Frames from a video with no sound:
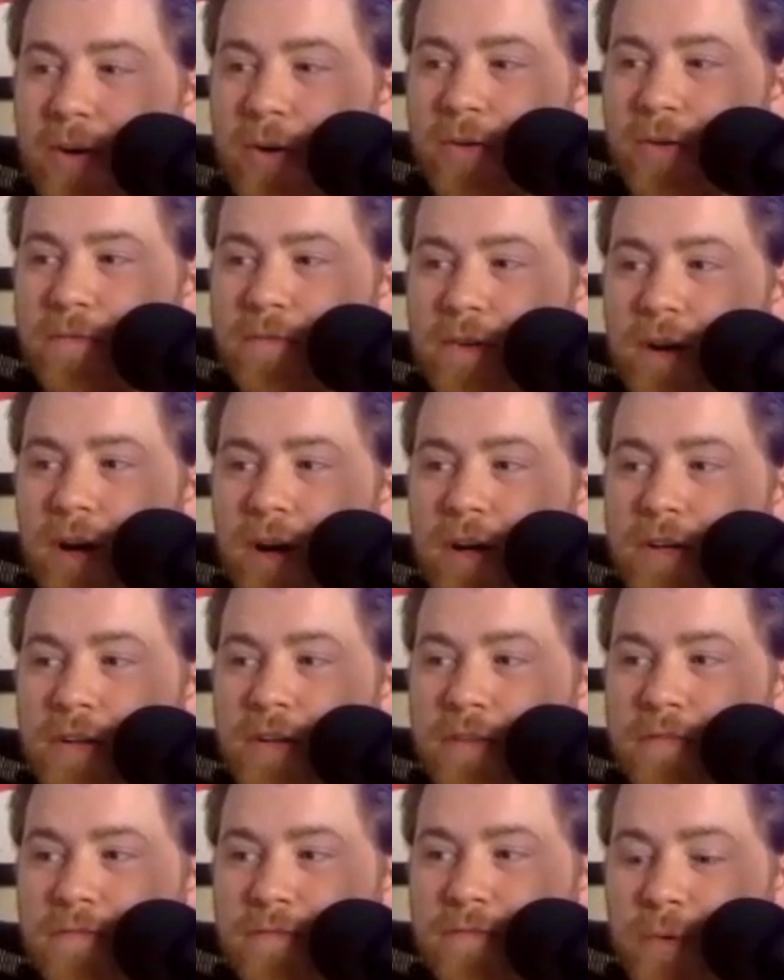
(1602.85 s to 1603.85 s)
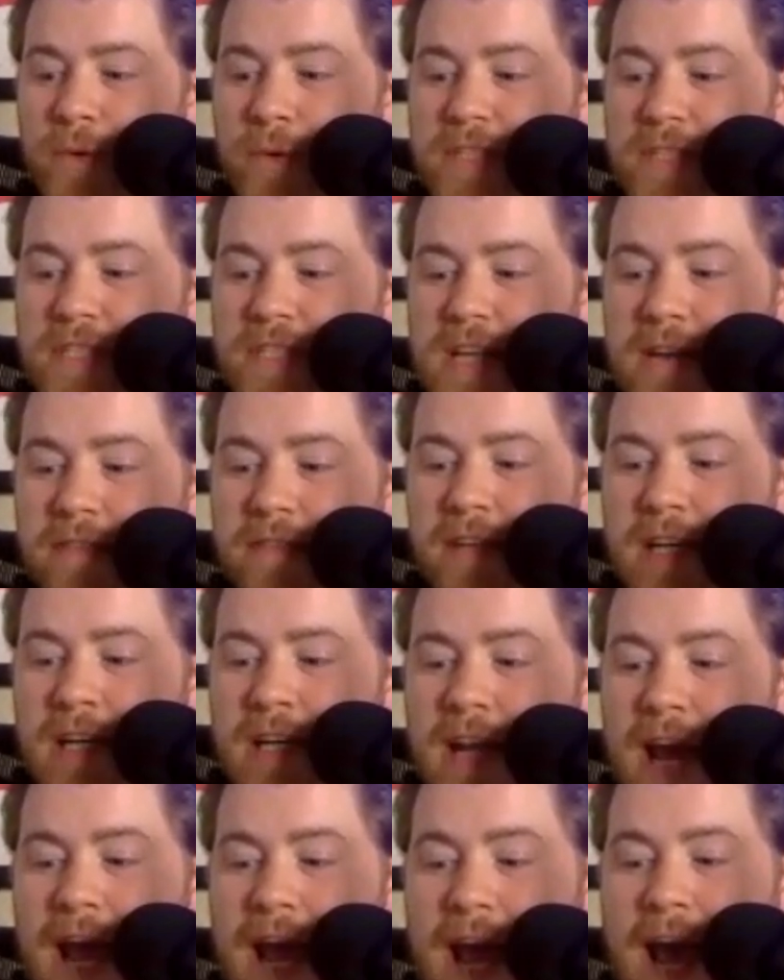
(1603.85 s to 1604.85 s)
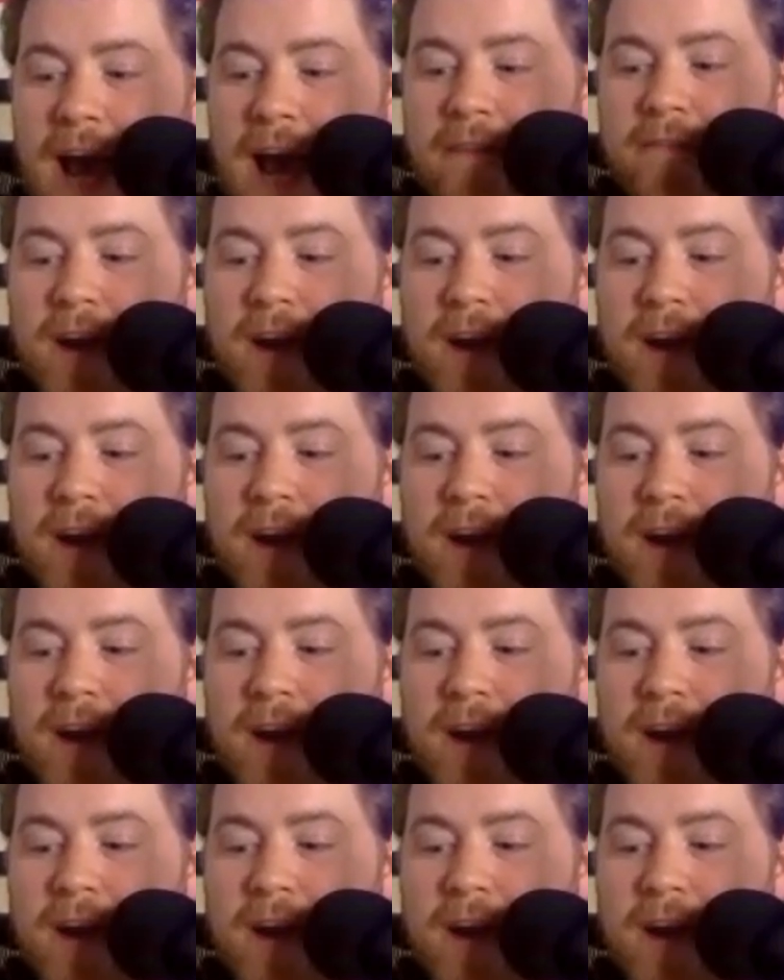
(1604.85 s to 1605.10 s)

over under 47.5.